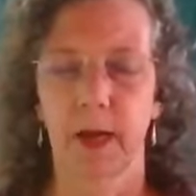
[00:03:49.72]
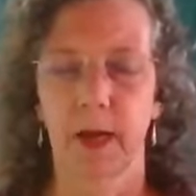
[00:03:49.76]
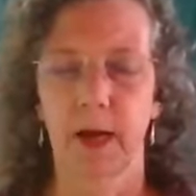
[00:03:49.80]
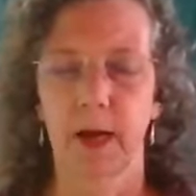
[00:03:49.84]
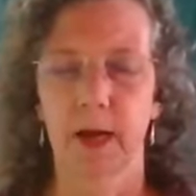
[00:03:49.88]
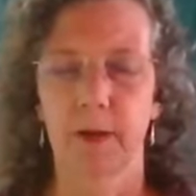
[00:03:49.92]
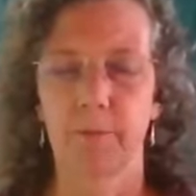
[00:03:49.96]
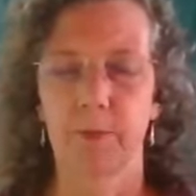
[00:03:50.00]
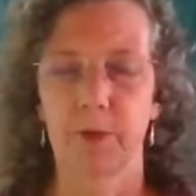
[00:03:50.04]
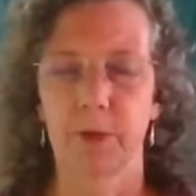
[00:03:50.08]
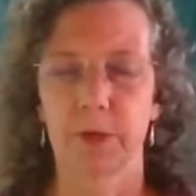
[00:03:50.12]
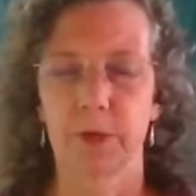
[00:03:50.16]

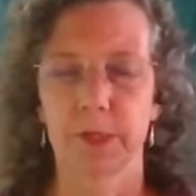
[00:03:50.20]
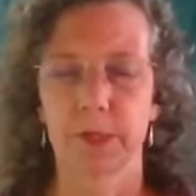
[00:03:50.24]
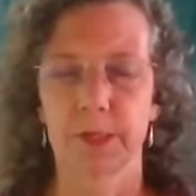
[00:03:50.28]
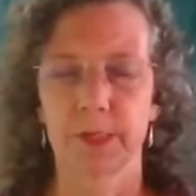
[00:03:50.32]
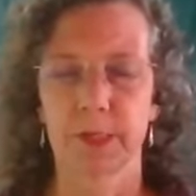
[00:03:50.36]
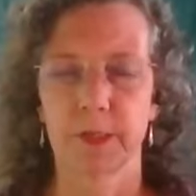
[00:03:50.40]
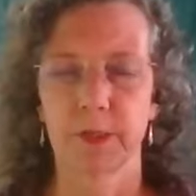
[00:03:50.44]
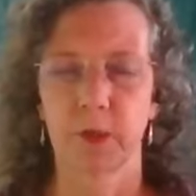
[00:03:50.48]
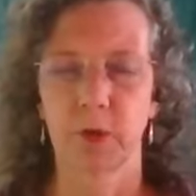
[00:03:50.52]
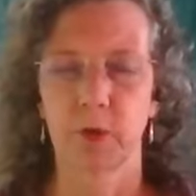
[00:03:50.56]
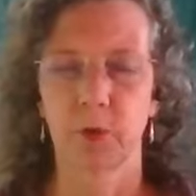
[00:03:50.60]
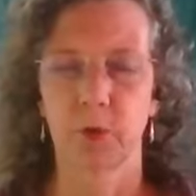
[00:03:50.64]
I'm
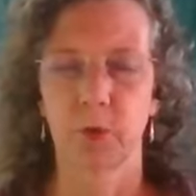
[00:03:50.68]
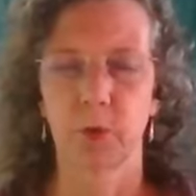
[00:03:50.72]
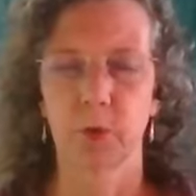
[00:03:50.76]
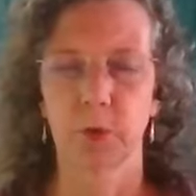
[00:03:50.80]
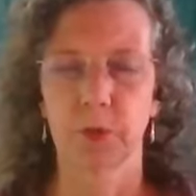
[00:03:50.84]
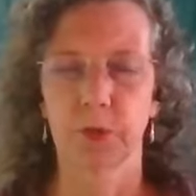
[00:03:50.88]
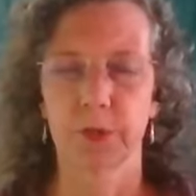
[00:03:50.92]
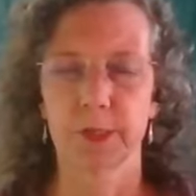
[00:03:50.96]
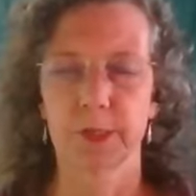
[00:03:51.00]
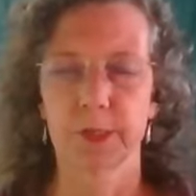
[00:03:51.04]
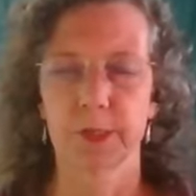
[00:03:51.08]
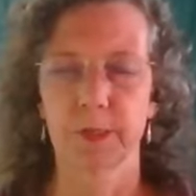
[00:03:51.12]
noticing the
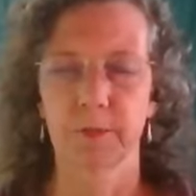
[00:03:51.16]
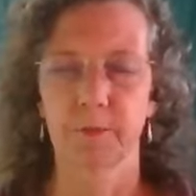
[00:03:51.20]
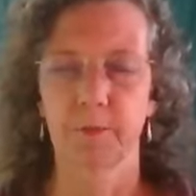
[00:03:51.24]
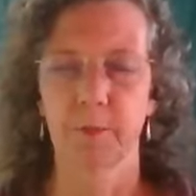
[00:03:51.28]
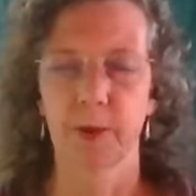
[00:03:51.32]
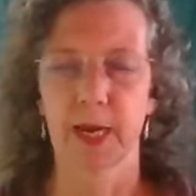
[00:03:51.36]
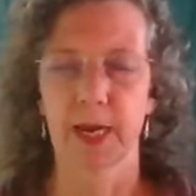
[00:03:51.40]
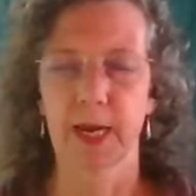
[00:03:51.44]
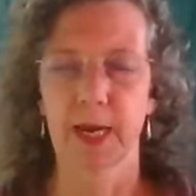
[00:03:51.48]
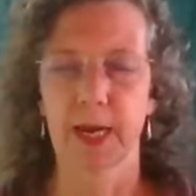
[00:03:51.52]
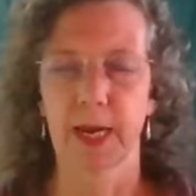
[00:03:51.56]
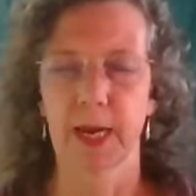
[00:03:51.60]
coolness of
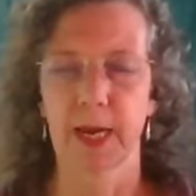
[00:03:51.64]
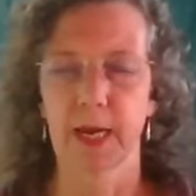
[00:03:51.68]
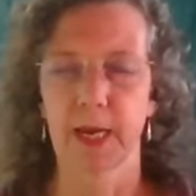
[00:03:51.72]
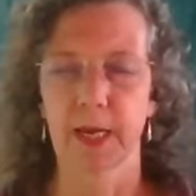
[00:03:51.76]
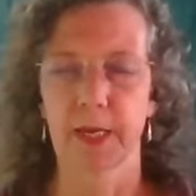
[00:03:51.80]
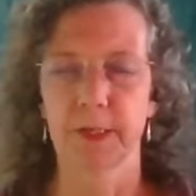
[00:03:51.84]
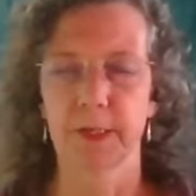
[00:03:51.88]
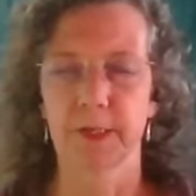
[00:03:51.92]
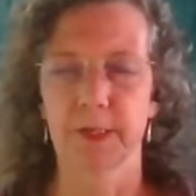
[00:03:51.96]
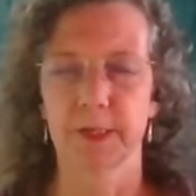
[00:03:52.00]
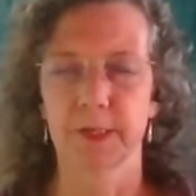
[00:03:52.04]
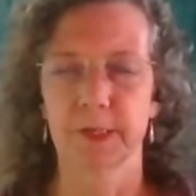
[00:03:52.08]
my
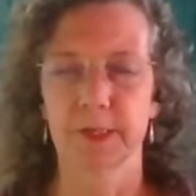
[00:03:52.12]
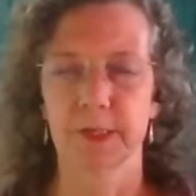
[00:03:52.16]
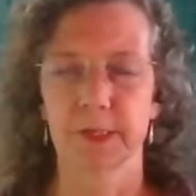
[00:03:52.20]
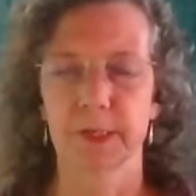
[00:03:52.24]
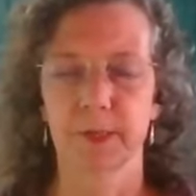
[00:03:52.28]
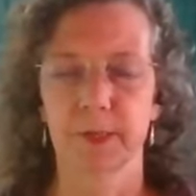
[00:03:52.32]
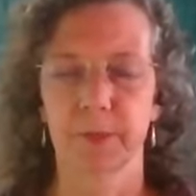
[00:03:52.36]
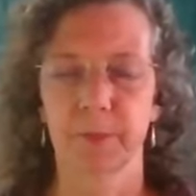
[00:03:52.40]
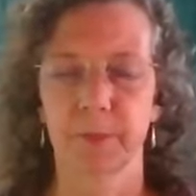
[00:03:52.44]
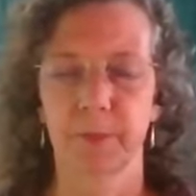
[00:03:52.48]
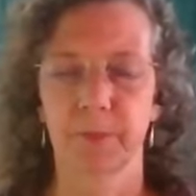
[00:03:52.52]
hands.